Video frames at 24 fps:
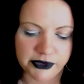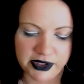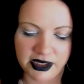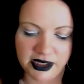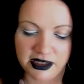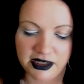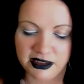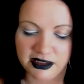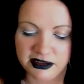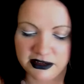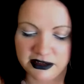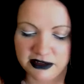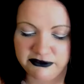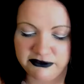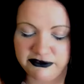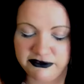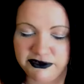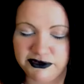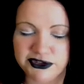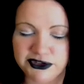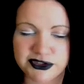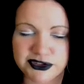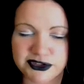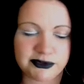And if you
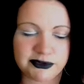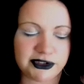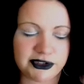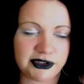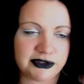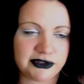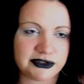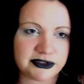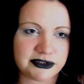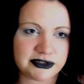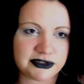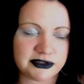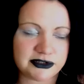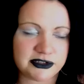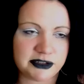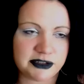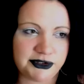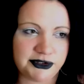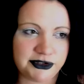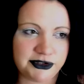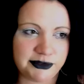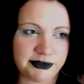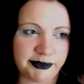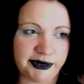just want to go to
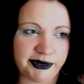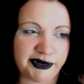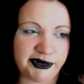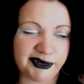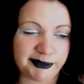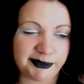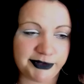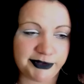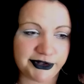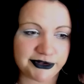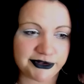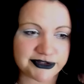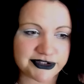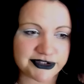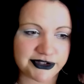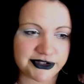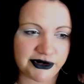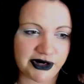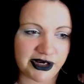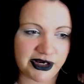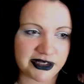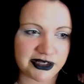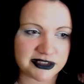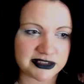
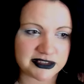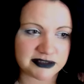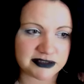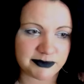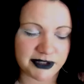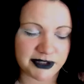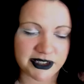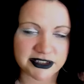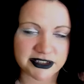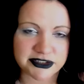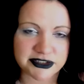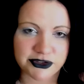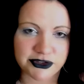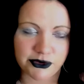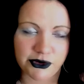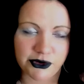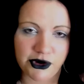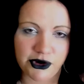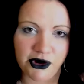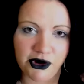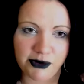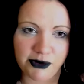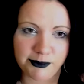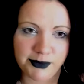
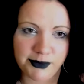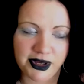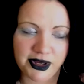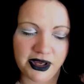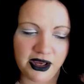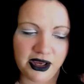www.starryeyedsupplies.com,